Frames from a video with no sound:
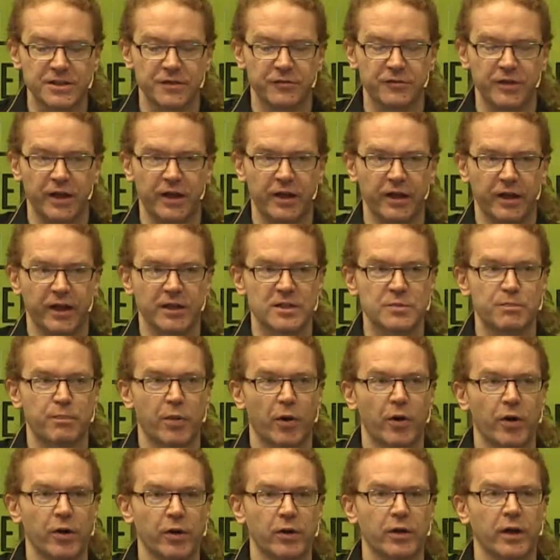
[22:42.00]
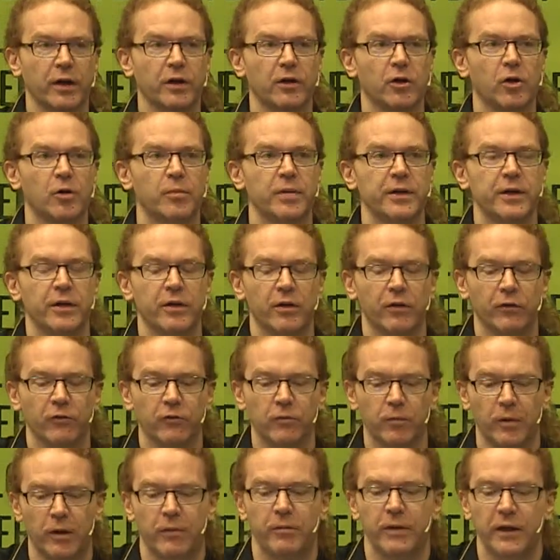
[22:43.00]
data gets burned, and nobody knows
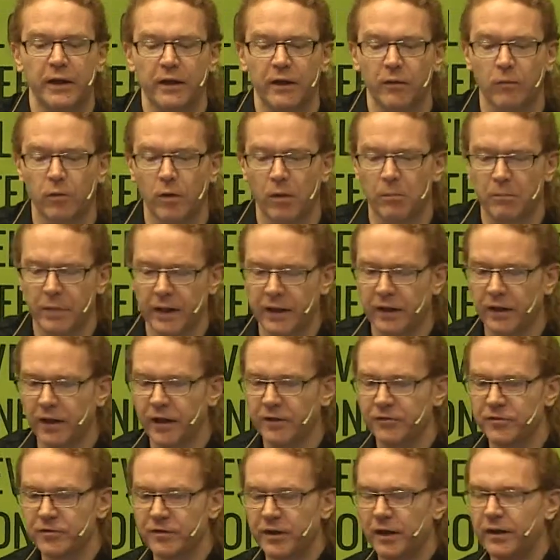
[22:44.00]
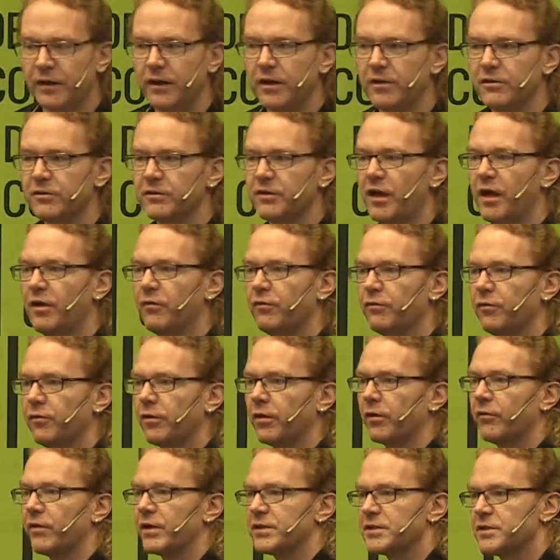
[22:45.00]
where Willy the Wombat lives, and he's safe for
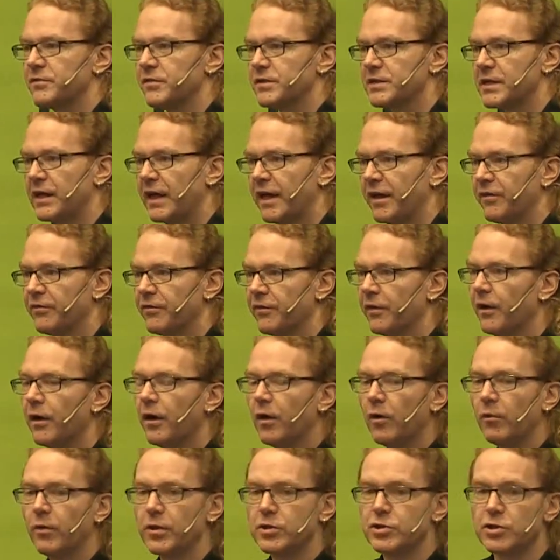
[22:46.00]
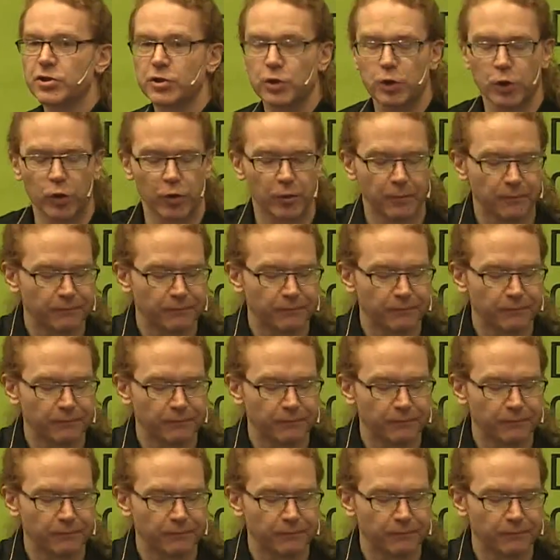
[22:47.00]
the rest of his life, which is good.